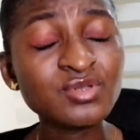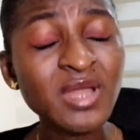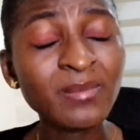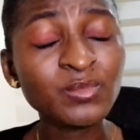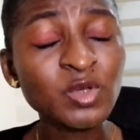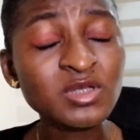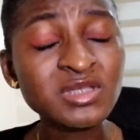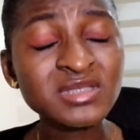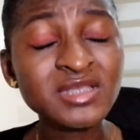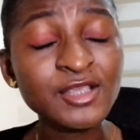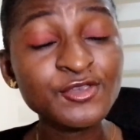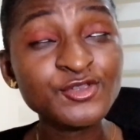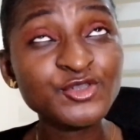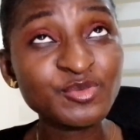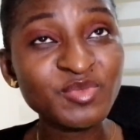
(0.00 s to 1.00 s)
I'm not
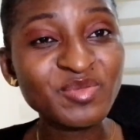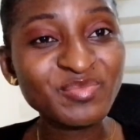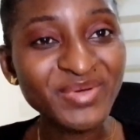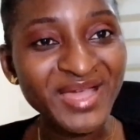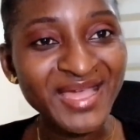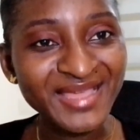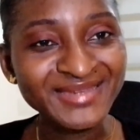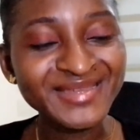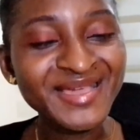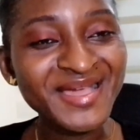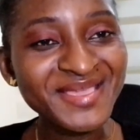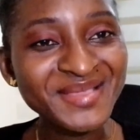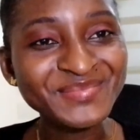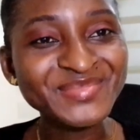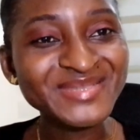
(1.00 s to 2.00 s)
saying you should be bad.
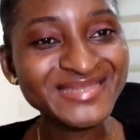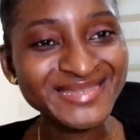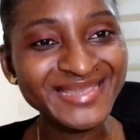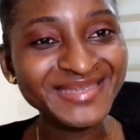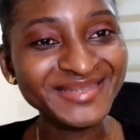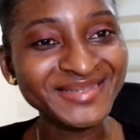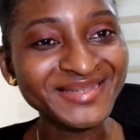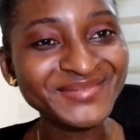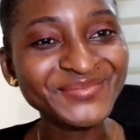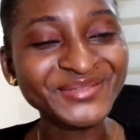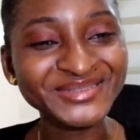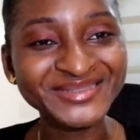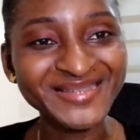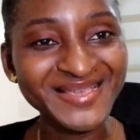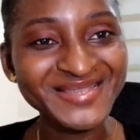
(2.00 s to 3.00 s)
I am saying it
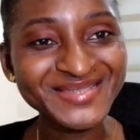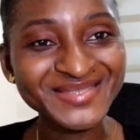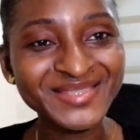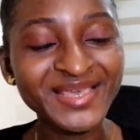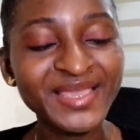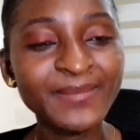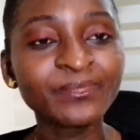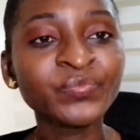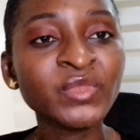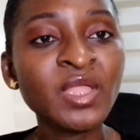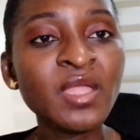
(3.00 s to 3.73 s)
for the last time.